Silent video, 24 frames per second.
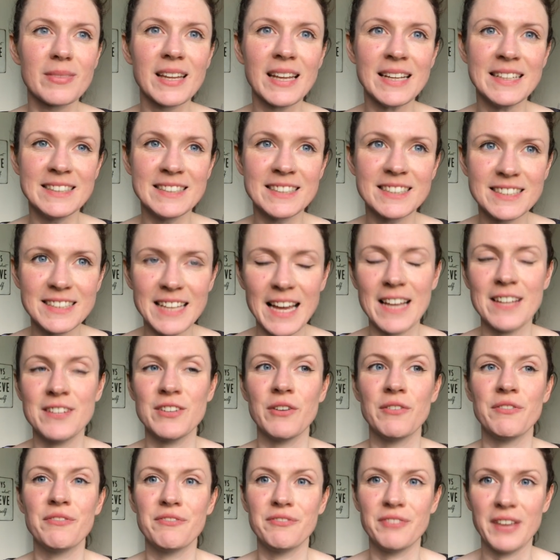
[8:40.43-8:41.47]
instead
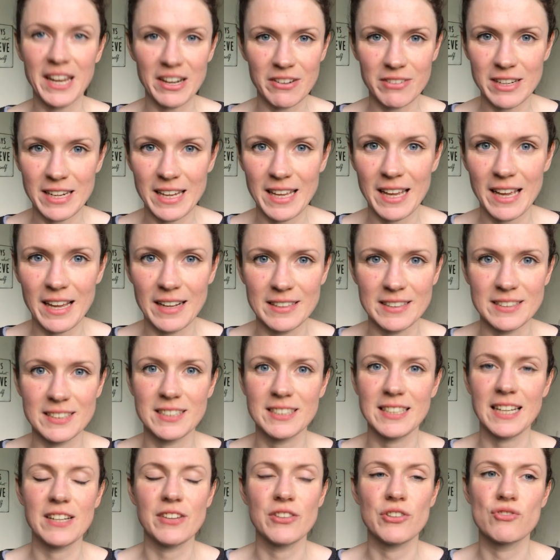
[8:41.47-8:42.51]
of fearing it and
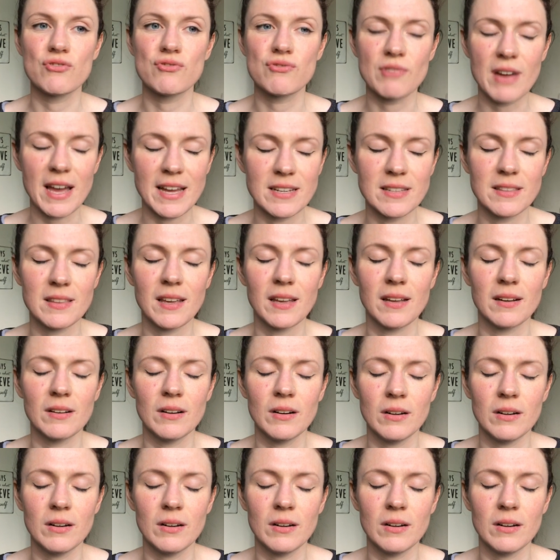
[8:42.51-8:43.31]
instead of the dread and thinking,